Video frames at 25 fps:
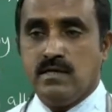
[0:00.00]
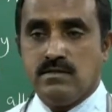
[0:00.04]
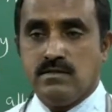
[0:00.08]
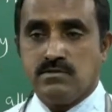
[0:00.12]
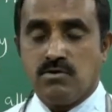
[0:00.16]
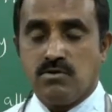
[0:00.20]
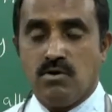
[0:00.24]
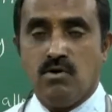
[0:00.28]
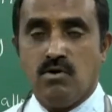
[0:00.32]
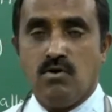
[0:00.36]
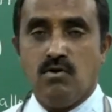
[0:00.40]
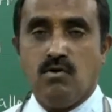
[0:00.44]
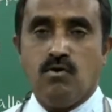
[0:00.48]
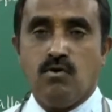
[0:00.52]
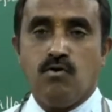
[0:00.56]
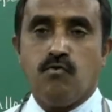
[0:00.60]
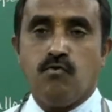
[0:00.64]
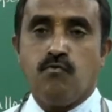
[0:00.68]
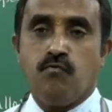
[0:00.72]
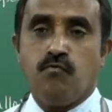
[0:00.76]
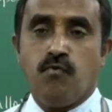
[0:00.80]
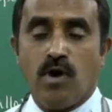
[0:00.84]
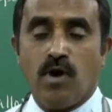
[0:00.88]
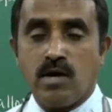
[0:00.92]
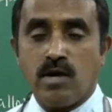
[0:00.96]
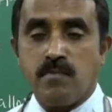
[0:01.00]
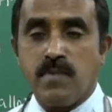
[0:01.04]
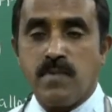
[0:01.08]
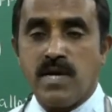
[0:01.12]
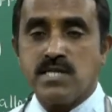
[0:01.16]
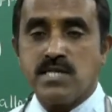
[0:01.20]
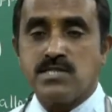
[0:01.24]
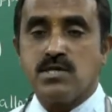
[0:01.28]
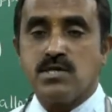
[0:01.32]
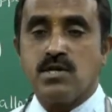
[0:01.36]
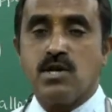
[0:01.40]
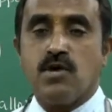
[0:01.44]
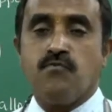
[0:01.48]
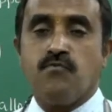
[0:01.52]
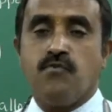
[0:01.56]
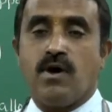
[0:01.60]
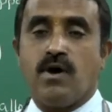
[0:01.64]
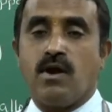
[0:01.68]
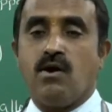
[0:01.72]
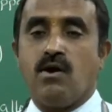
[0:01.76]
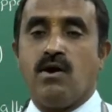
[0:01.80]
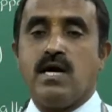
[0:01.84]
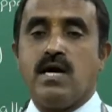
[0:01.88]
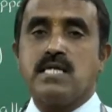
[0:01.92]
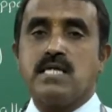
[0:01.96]
So formation of
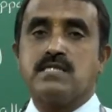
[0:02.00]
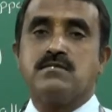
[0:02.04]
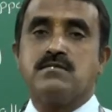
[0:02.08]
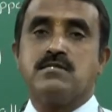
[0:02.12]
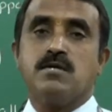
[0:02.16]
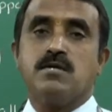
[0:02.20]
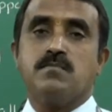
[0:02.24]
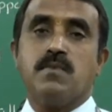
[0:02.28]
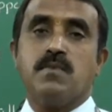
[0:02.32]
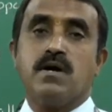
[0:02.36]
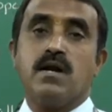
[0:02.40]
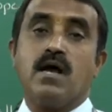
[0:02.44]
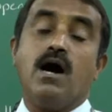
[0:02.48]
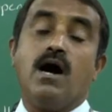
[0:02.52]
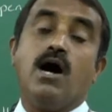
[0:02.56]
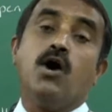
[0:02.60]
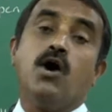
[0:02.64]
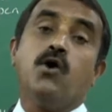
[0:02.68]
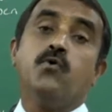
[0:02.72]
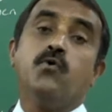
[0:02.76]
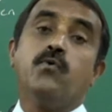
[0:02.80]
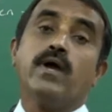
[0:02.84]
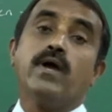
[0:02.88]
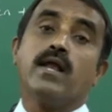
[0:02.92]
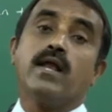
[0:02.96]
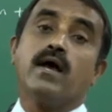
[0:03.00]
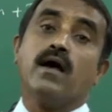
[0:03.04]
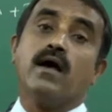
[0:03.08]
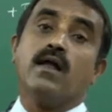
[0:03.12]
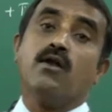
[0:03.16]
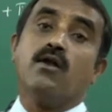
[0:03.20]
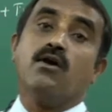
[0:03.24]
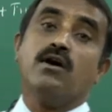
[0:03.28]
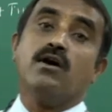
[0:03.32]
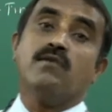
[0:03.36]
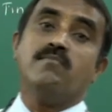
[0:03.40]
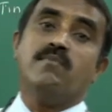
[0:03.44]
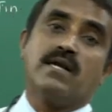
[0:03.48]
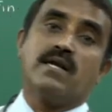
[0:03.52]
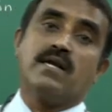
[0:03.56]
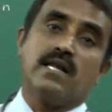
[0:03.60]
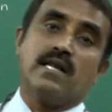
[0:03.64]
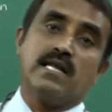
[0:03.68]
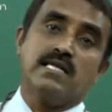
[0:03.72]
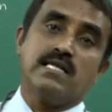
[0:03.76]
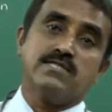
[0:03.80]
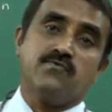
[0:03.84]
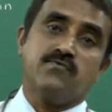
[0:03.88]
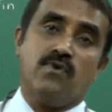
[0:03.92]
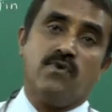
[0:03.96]
alloy is nothing but how an alloy metal
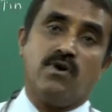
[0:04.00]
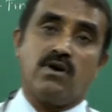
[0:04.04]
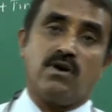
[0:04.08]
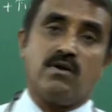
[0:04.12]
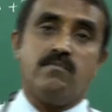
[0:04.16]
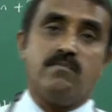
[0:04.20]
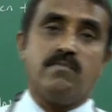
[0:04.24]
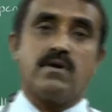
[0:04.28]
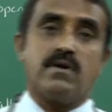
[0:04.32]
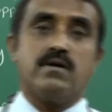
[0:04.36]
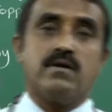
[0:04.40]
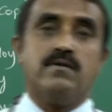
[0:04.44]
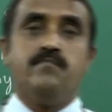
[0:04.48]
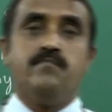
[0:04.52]
is formed.